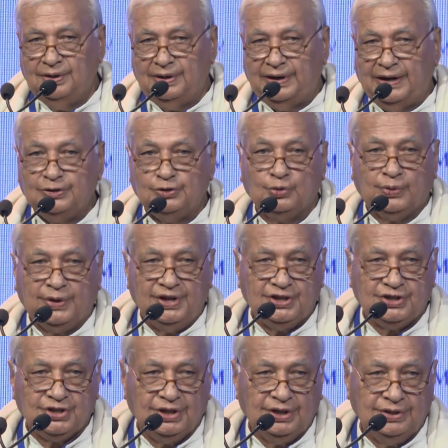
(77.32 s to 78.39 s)

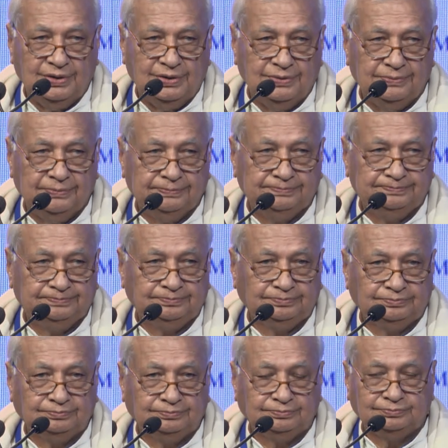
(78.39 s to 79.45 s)
education
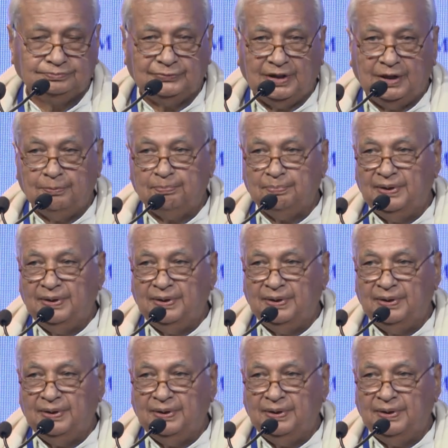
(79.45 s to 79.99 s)
and